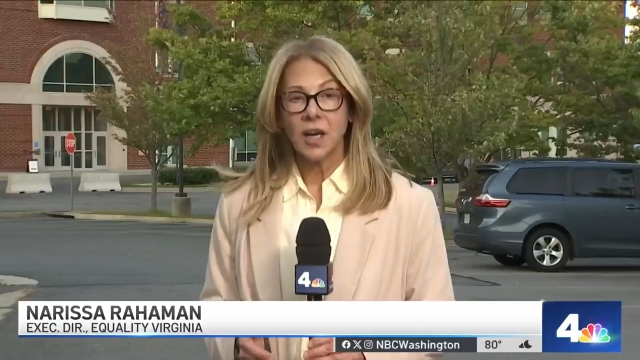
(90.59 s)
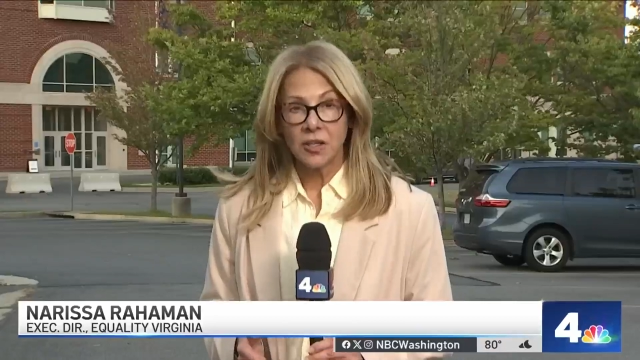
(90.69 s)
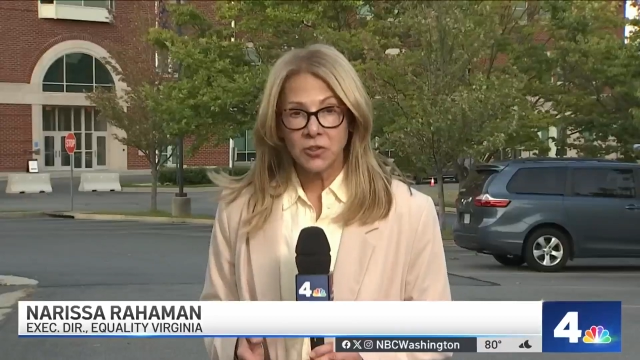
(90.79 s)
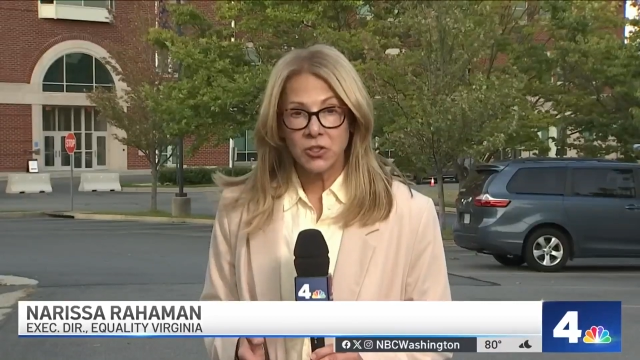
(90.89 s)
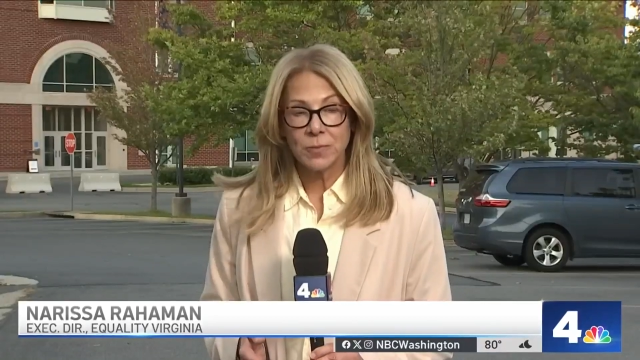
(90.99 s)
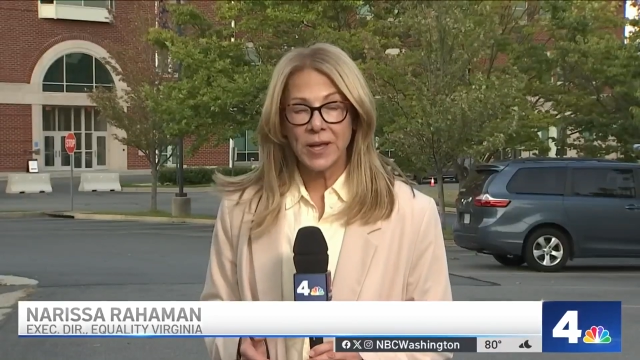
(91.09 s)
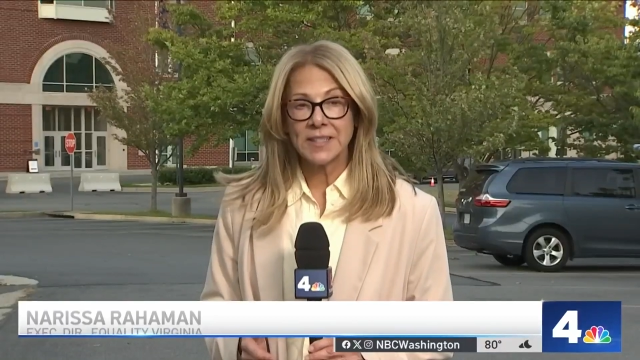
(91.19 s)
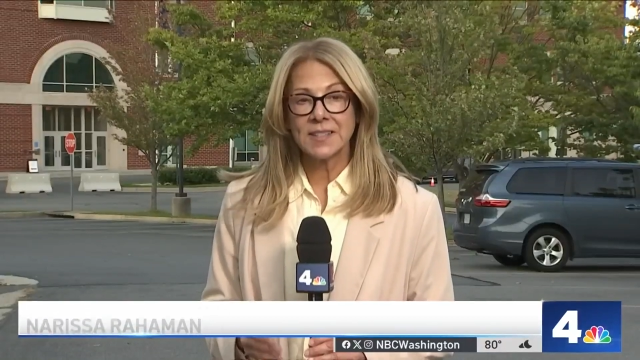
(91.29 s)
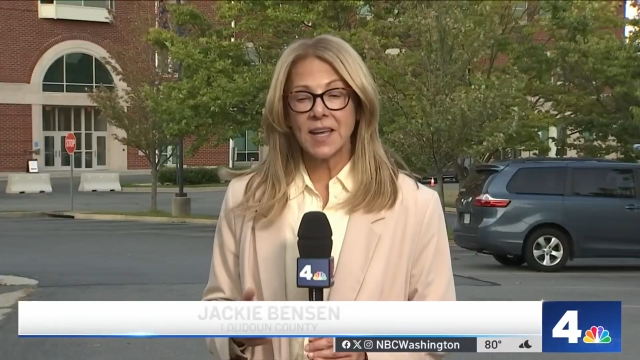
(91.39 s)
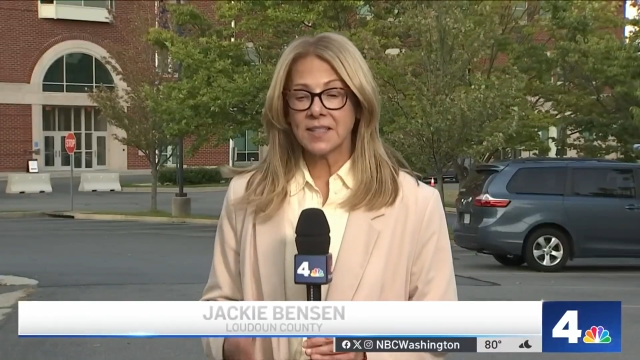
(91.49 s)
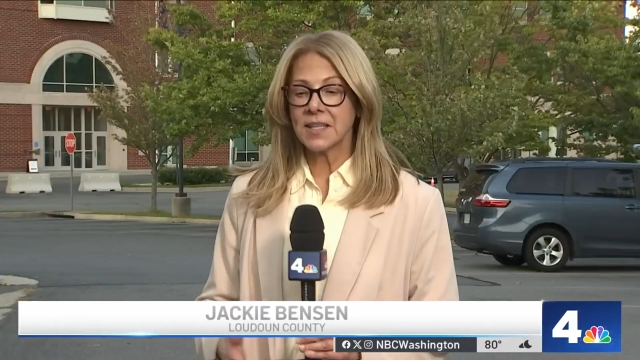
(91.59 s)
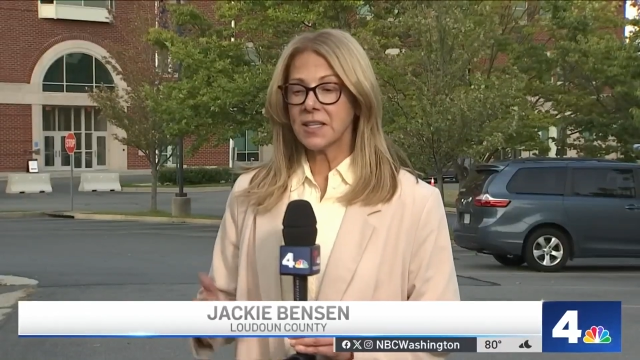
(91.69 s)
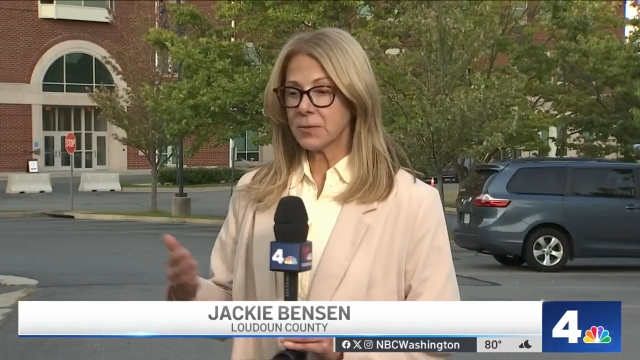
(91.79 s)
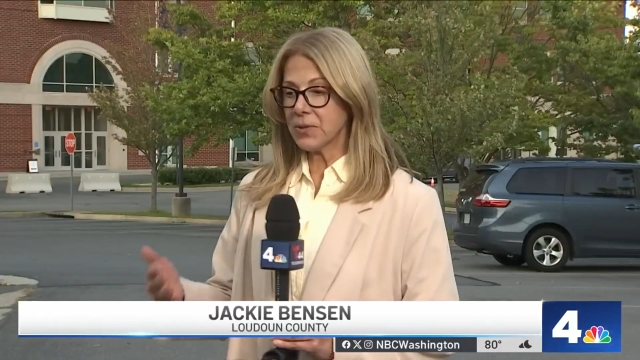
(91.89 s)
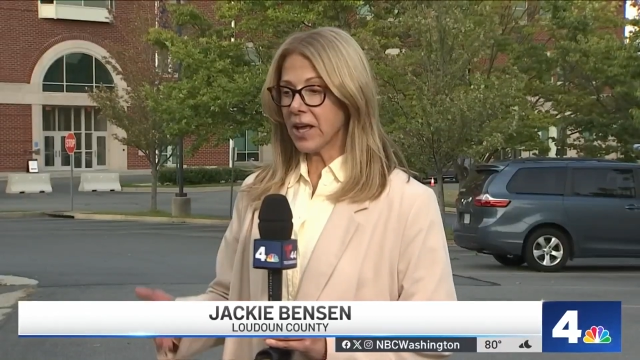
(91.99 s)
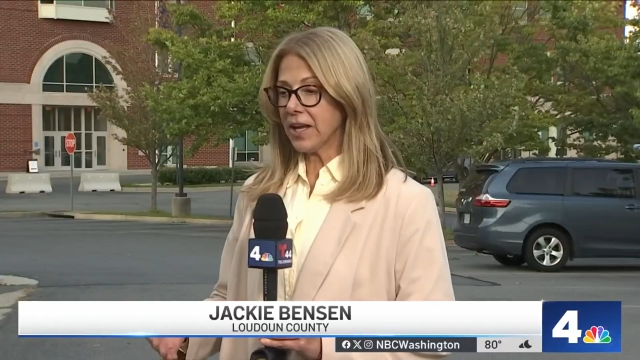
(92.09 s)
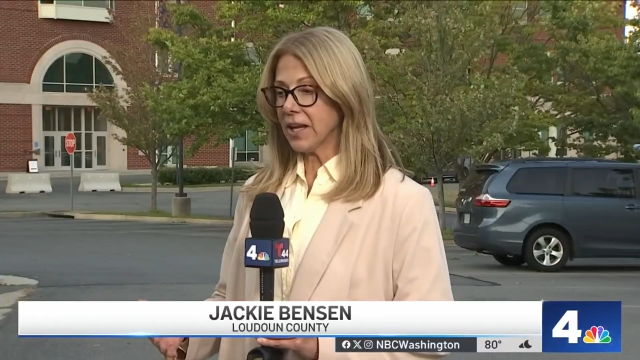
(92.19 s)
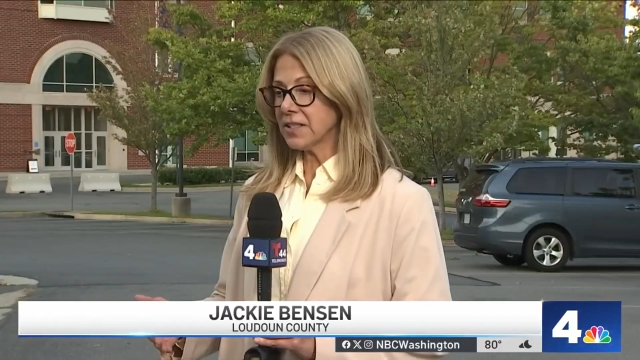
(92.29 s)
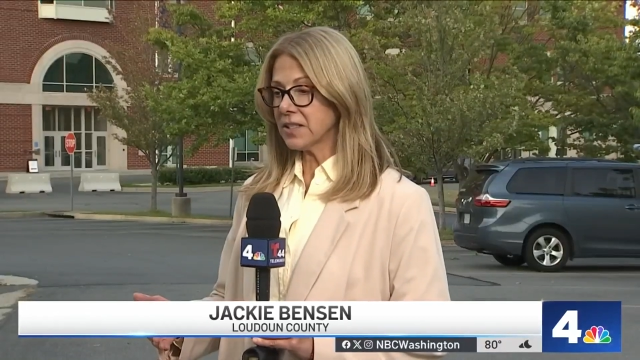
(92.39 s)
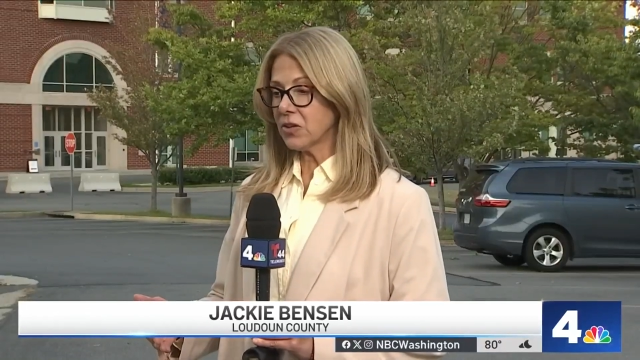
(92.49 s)
Dr. Spence says he is planning
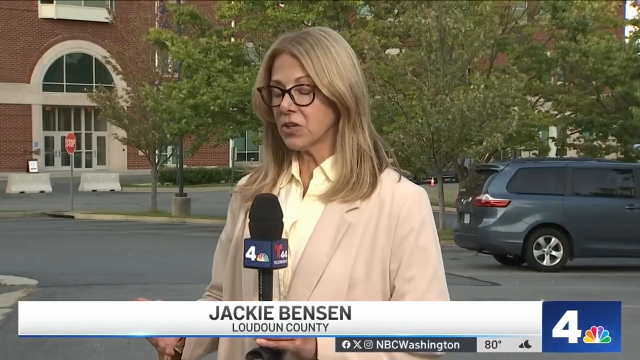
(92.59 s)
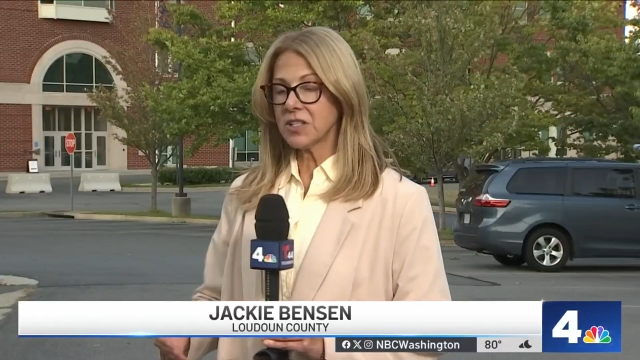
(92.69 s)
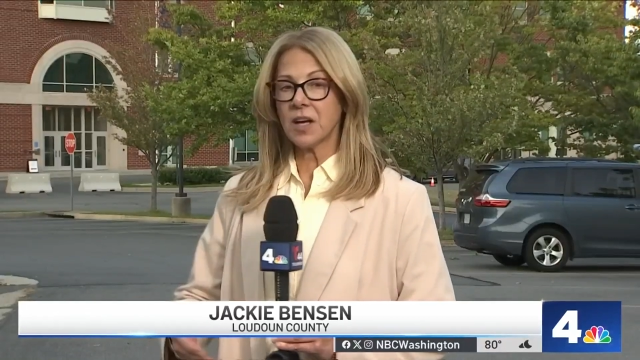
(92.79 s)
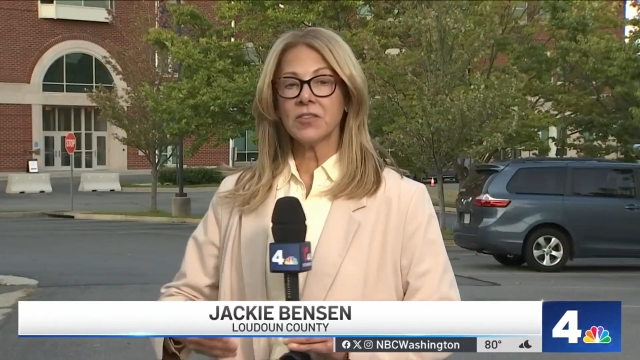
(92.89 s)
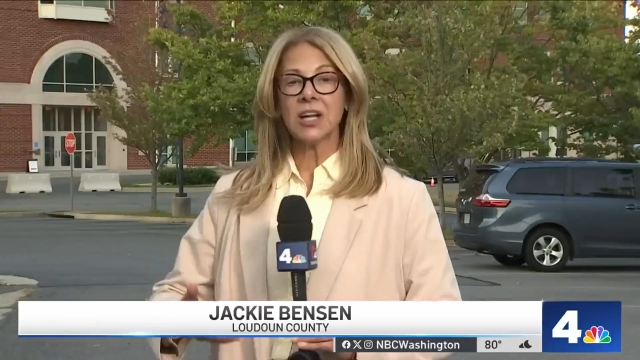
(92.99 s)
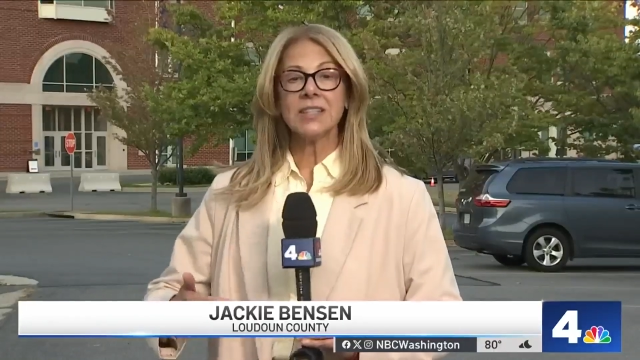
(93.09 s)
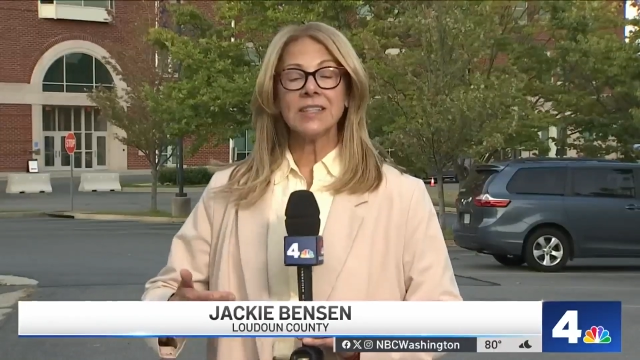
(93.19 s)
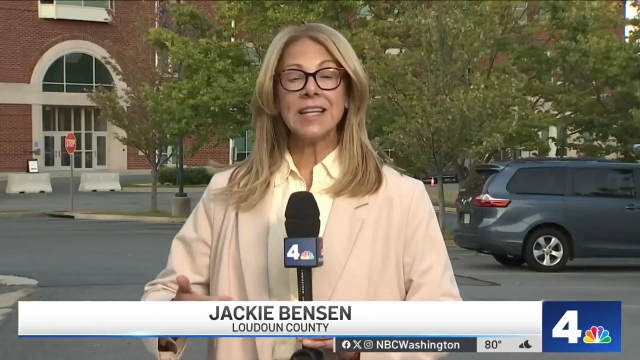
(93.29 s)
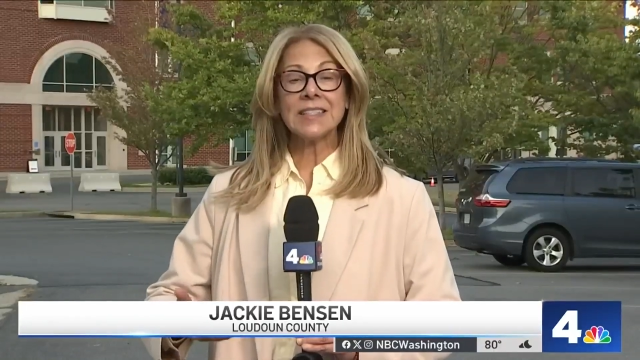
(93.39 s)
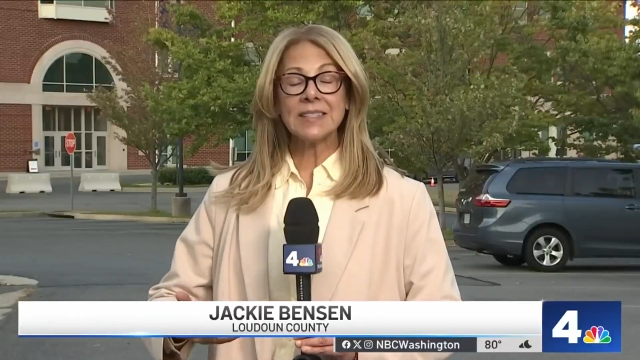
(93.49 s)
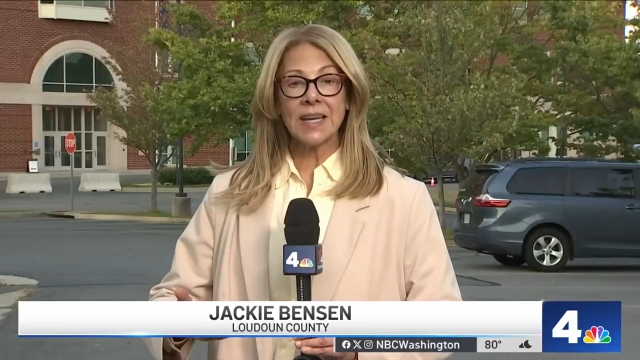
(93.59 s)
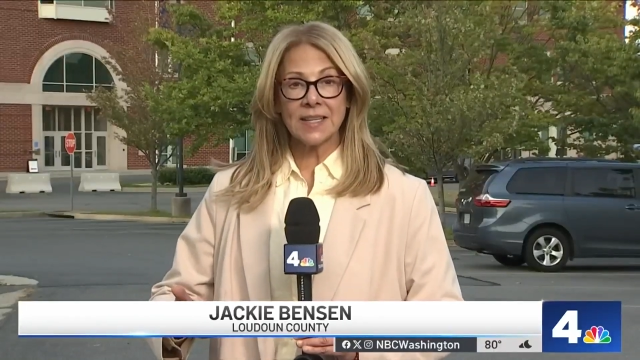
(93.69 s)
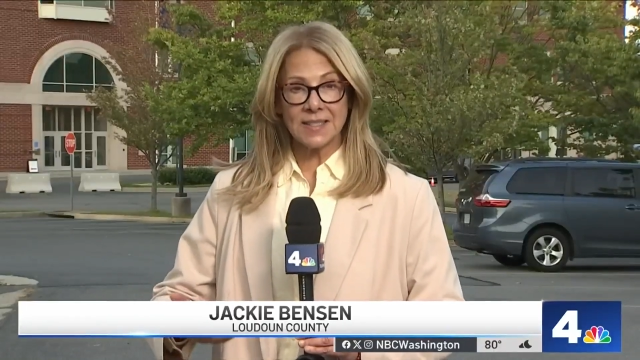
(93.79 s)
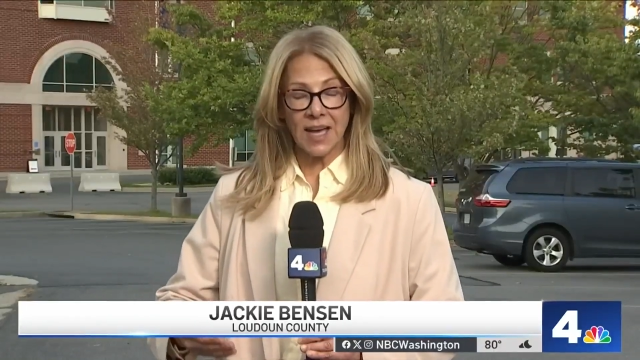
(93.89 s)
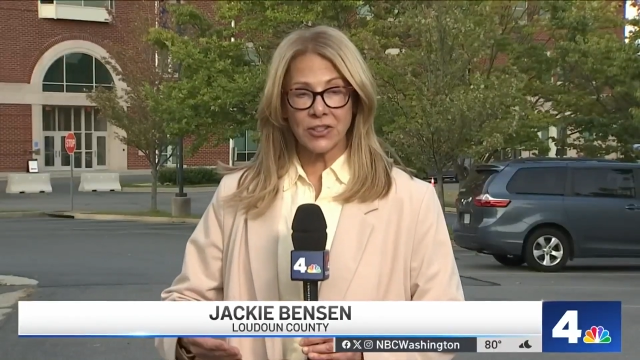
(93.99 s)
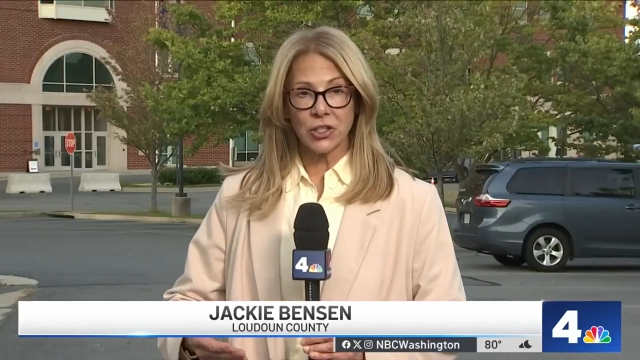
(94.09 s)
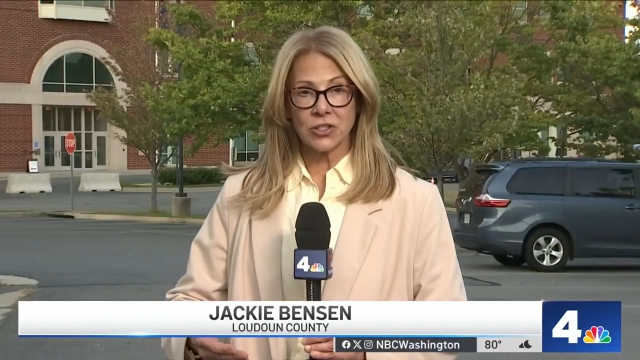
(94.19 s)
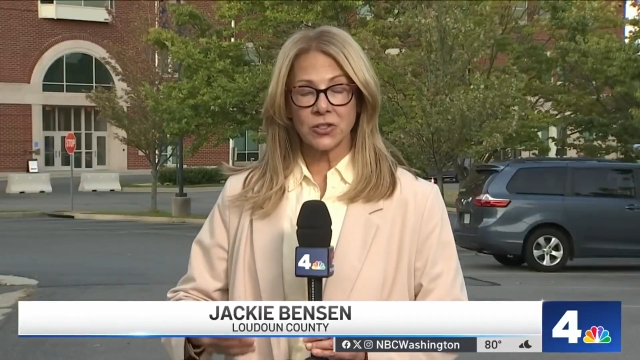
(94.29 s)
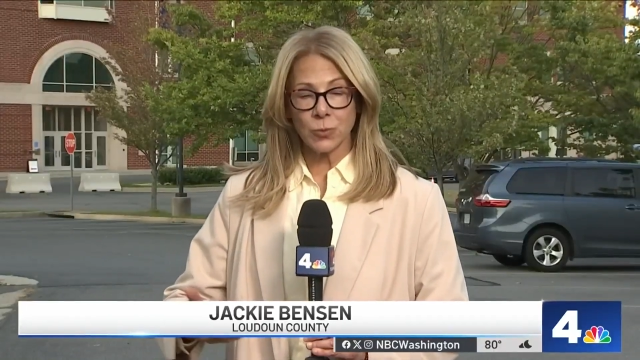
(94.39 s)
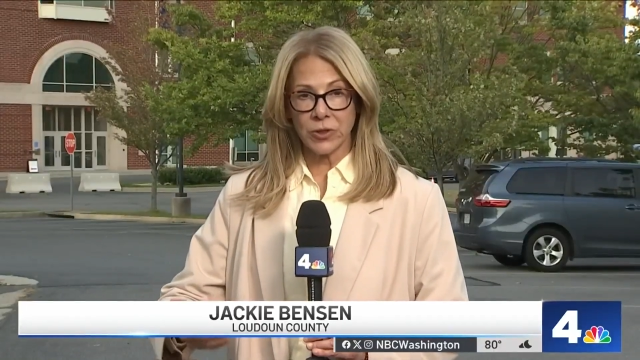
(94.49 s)
a series of listening
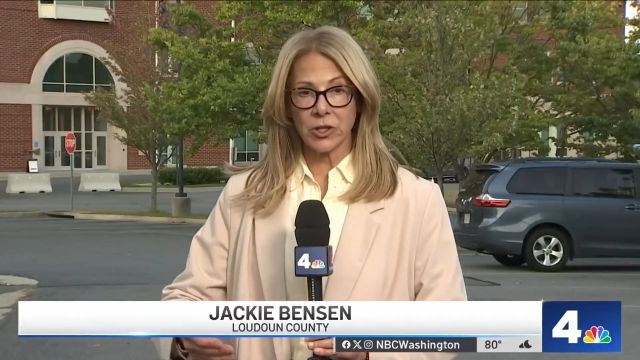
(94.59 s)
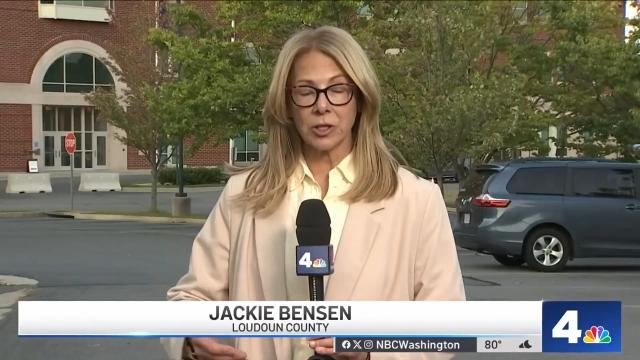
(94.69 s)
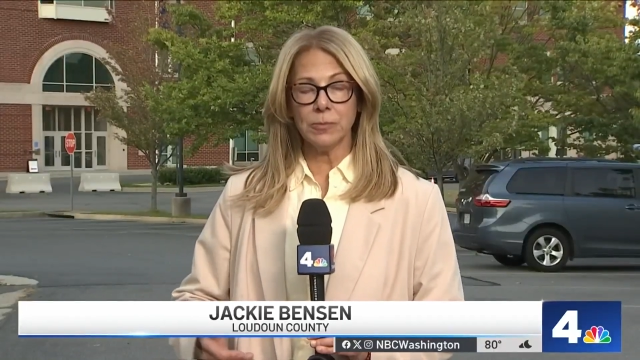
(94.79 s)
sessions with the